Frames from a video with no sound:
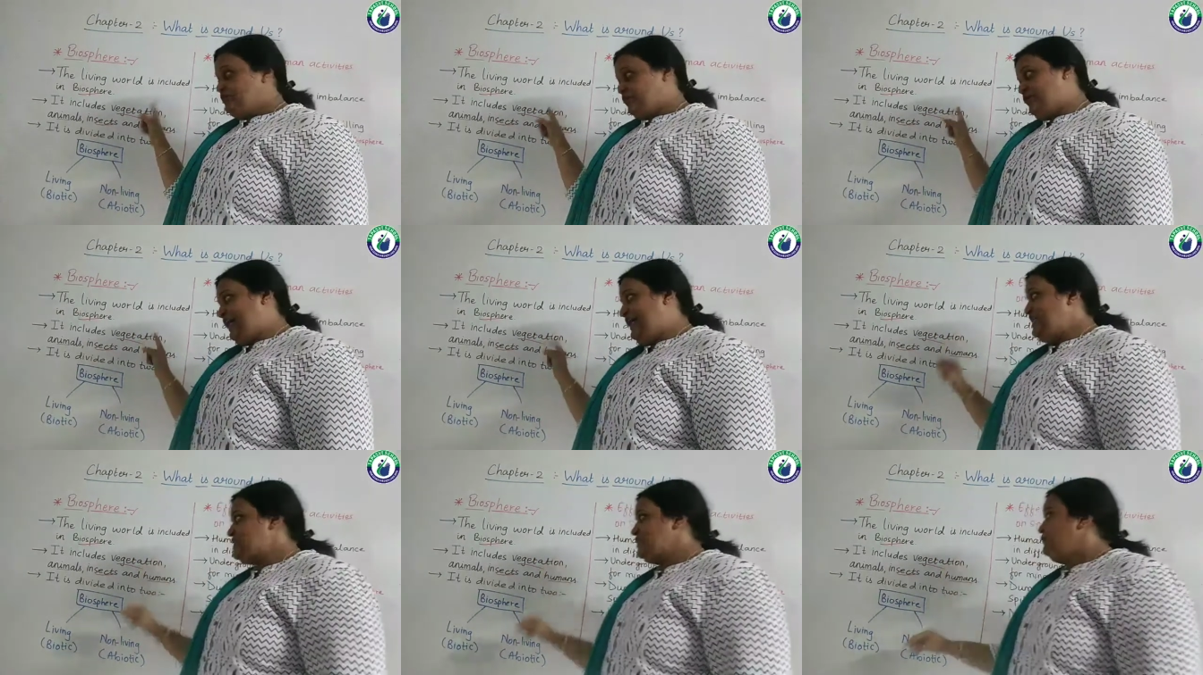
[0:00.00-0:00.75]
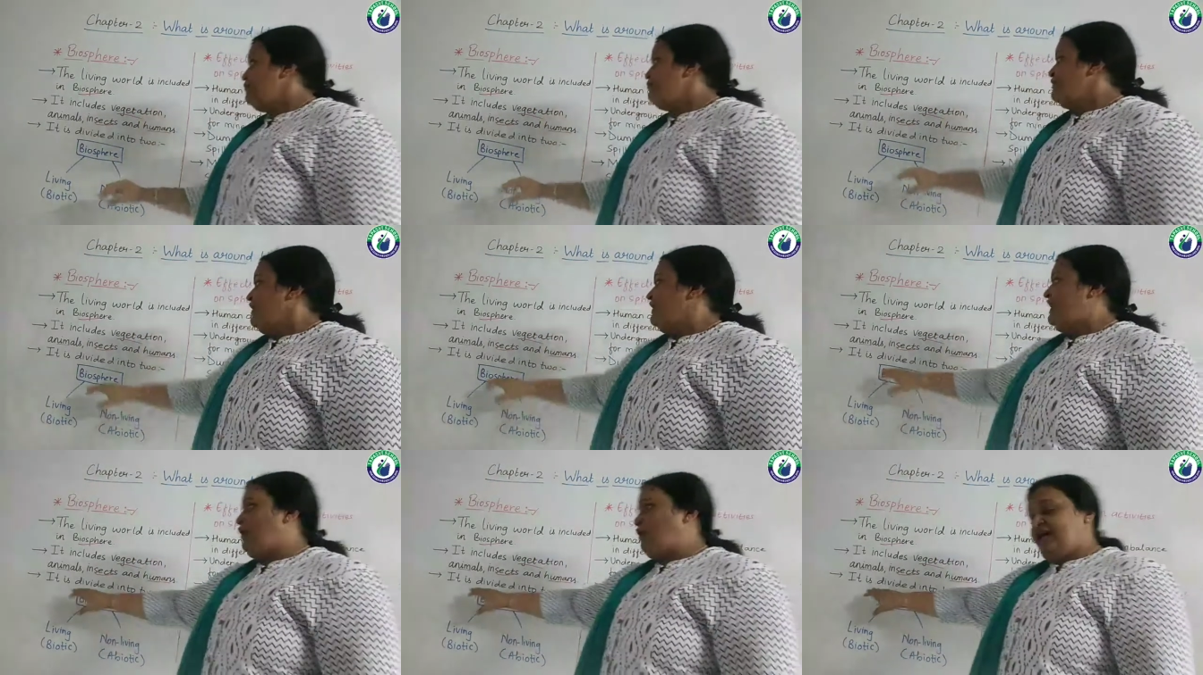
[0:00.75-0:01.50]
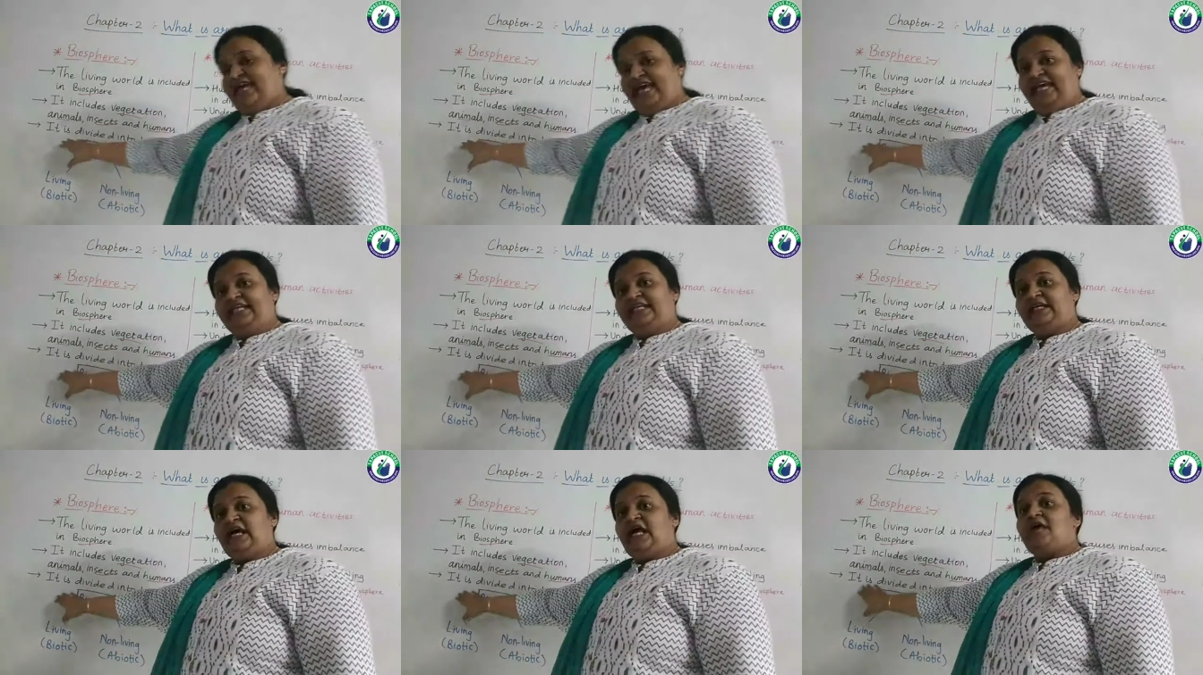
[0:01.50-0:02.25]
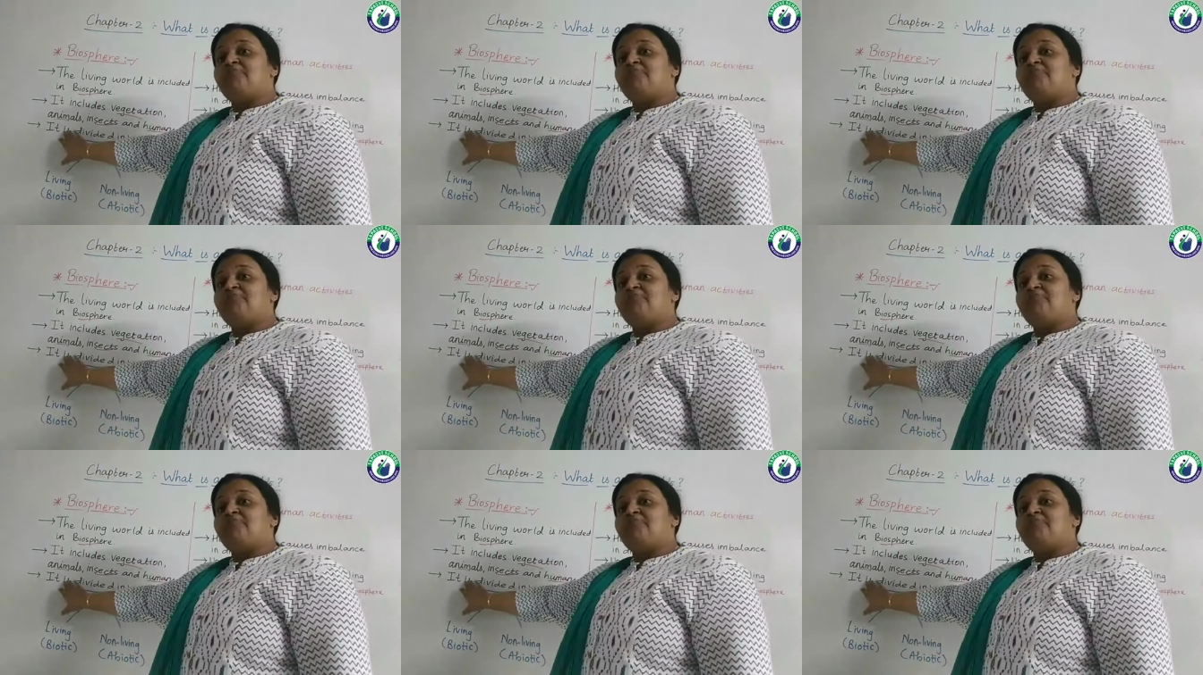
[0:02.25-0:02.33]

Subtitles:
Right? Now again,